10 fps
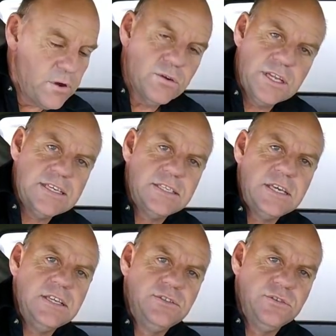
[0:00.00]
volt
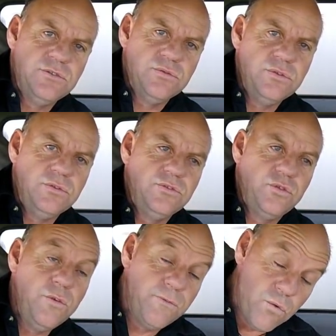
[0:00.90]
DC to
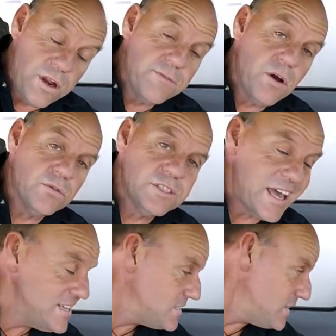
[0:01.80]
240 volts
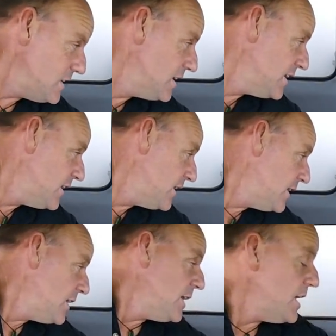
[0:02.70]
AC
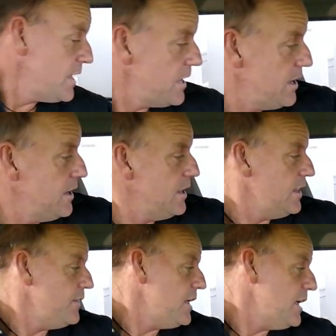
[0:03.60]

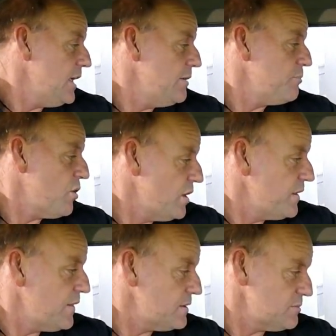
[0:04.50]
and then behind
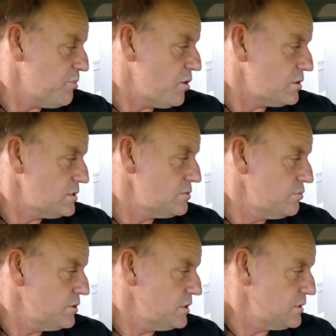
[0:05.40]
that there's a box
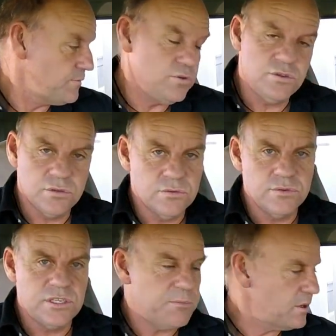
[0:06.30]
with a few
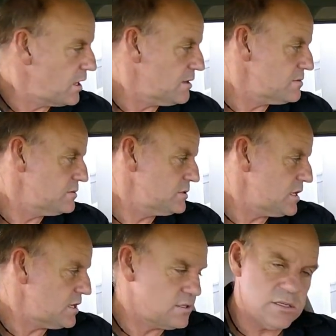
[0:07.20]
tools jumper cables
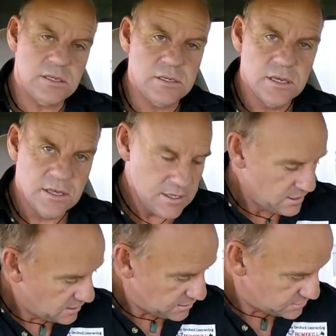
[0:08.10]
CRC
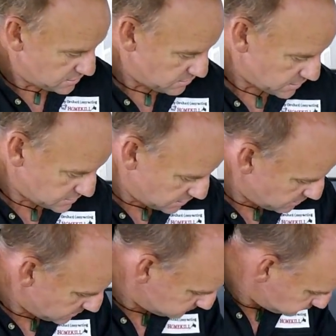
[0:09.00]
etc
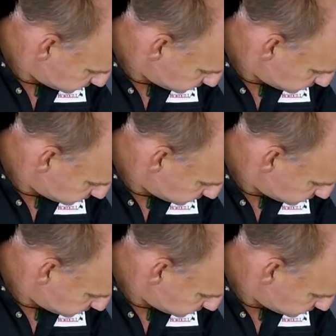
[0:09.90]
etc